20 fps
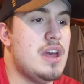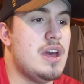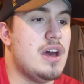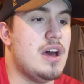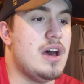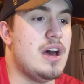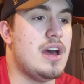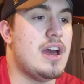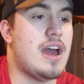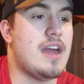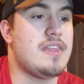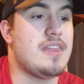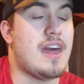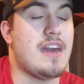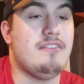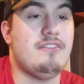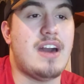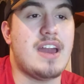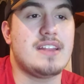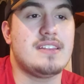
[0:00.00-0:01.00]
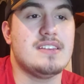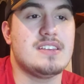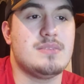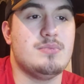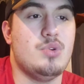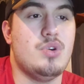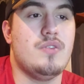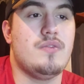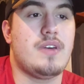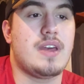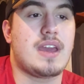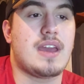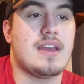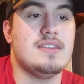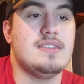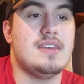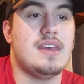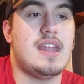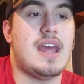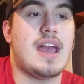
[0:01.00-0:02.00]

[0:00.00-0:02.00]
I like this move. Like I said,